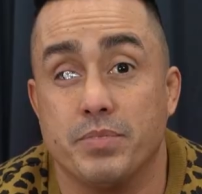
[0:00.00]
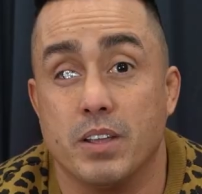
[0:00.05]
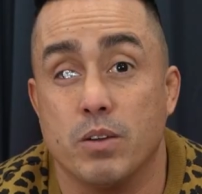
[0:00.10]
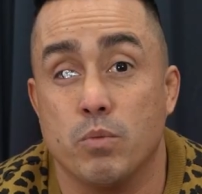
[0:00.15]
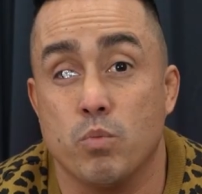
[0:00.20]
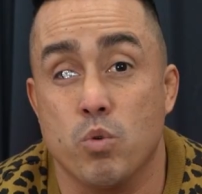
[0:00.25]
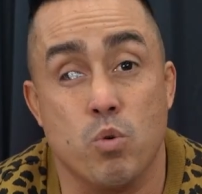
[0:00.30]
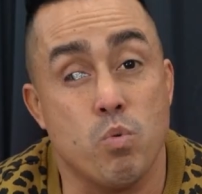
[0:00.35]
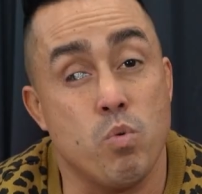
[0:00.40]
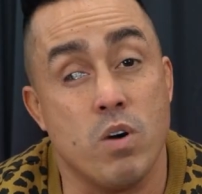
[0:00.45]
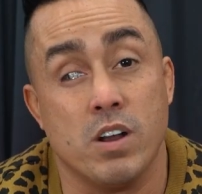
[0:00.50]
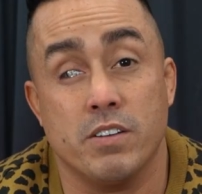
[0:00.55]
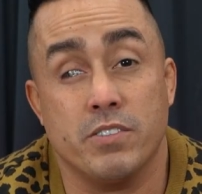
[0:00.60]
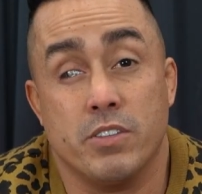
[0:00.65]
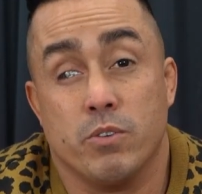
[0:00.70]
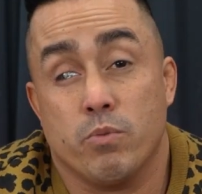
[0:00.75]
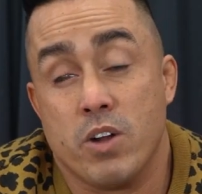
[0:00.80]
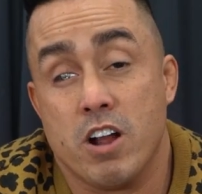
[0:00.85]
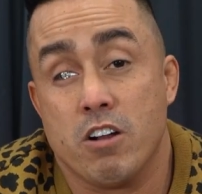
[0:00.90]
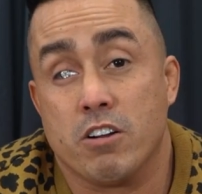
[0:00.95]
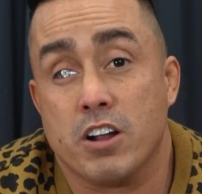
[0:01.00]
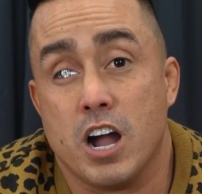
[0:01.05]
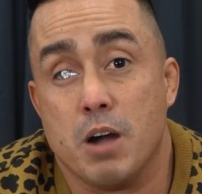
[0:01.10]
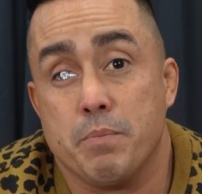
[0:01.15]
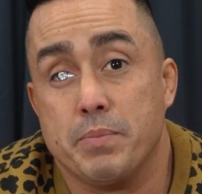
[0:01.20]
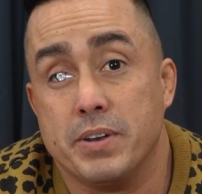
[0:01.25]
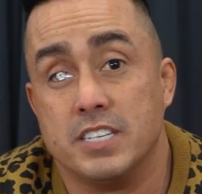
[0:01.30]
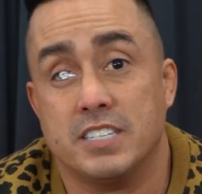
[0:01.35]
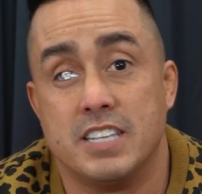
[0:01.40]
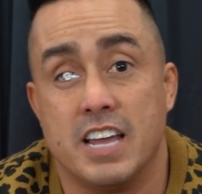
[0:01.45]
we're one of the rare
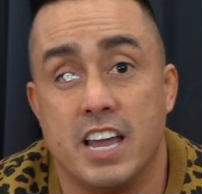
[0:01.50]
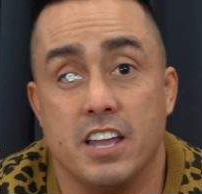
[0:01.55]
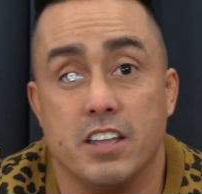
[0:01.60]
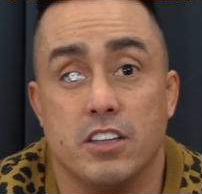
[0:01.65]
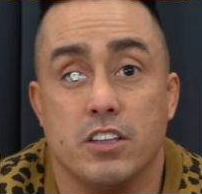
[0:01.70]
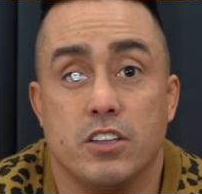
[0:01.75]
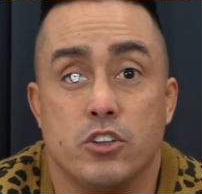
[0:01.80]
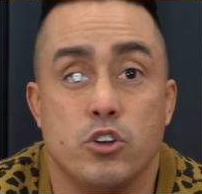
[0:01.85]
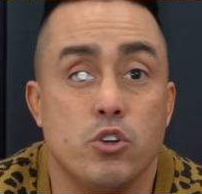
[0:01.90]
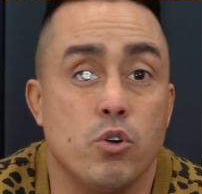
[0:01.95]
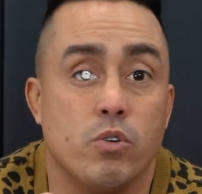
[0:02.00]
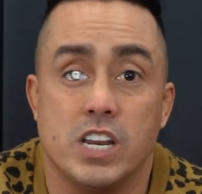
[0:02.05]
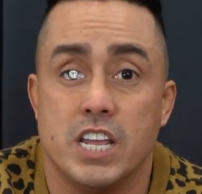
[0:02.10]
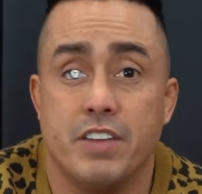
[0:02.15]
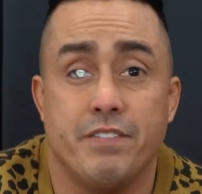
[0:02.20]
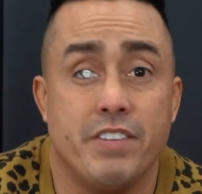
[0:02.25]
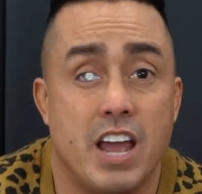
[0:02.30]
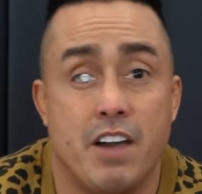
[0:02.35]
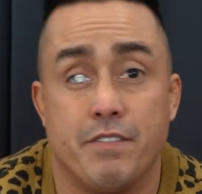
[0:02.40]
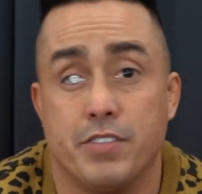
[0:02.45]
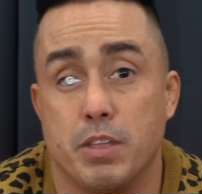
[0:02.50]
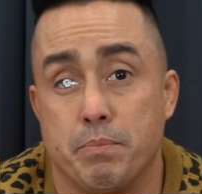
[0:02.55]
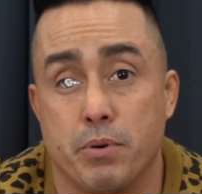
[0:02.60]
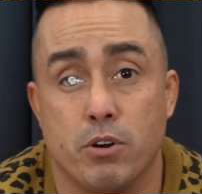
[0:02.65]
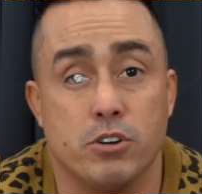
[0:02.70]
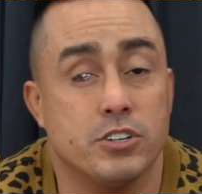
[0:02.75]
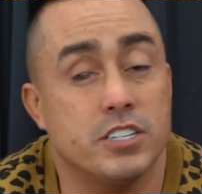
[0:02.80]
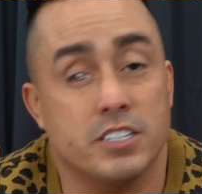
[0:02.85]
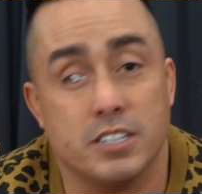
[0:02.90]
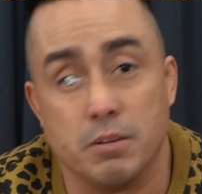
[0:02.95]
companies that you don't even have to
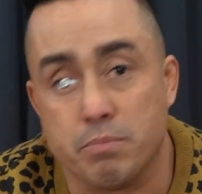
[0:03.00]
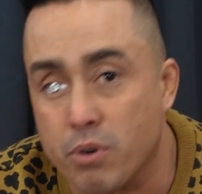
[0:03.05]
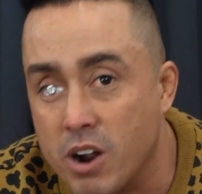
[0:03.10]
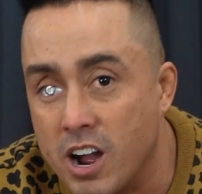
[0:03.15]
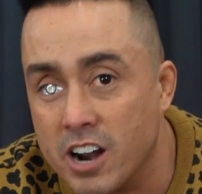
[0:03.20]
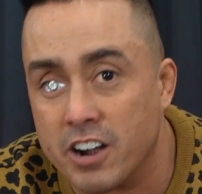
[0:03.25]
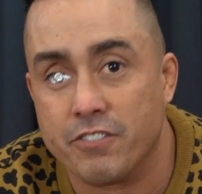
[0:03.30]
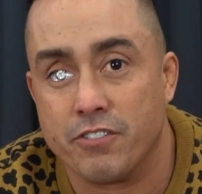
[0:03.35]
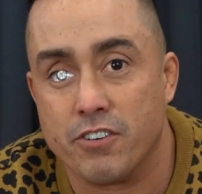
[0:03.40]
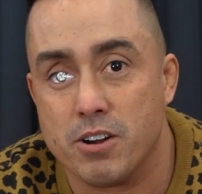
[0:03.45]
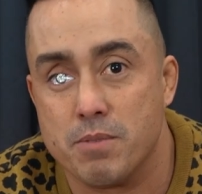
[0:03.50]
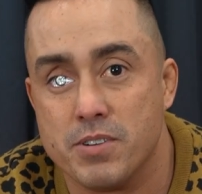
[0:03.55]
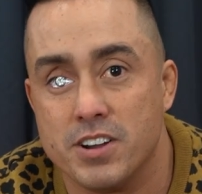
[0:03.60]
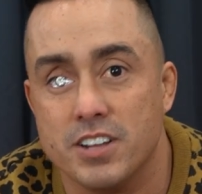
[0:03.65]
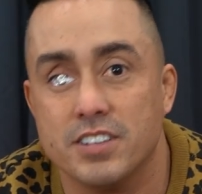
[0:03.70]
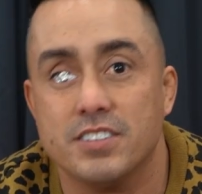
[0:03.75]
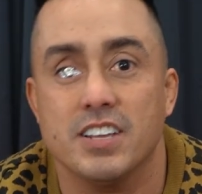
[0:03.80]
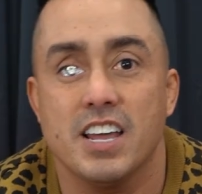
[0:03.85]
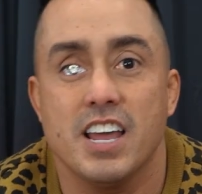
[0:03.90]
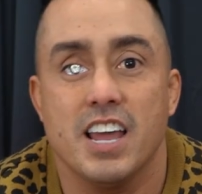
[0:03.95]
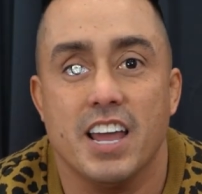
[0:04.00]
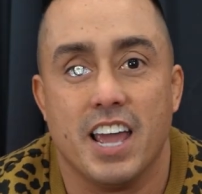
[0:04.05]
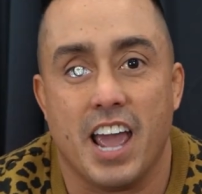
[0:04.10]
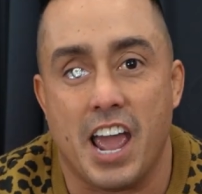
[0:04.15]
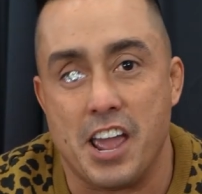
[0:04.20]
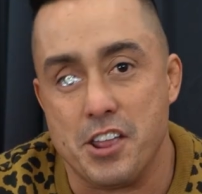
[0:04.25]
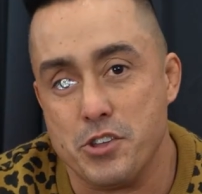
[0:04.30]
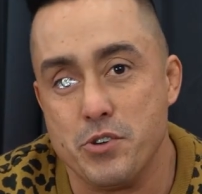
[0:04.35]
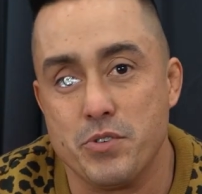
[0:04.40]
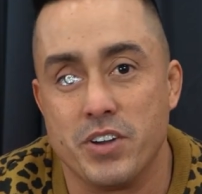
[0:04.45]
purchase a product from us,
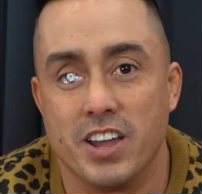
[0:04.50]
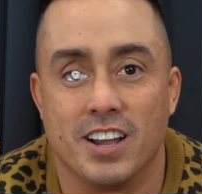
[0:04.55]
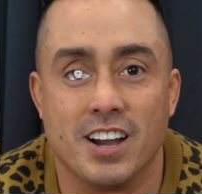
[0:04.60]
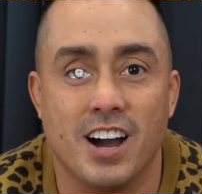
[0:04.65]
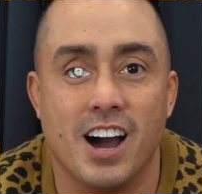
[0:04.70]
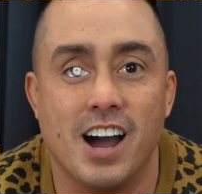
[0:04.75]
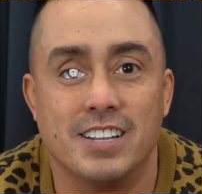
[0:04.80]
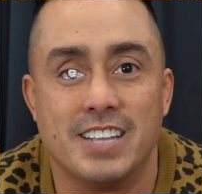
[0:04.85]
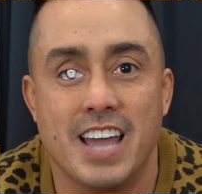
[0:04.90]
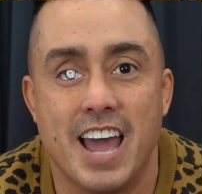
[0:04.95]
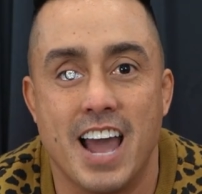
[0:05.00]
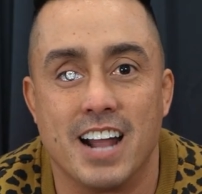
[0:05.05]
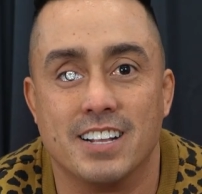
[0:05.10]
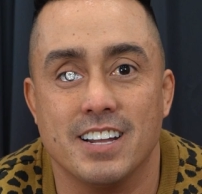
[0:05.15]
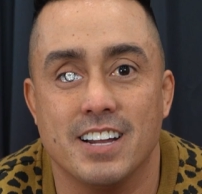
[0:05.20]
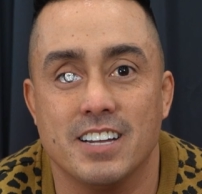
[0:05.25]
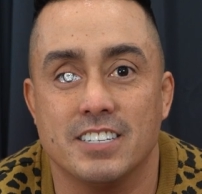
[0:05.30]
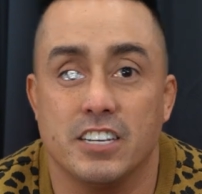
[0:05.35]
and you can contact us.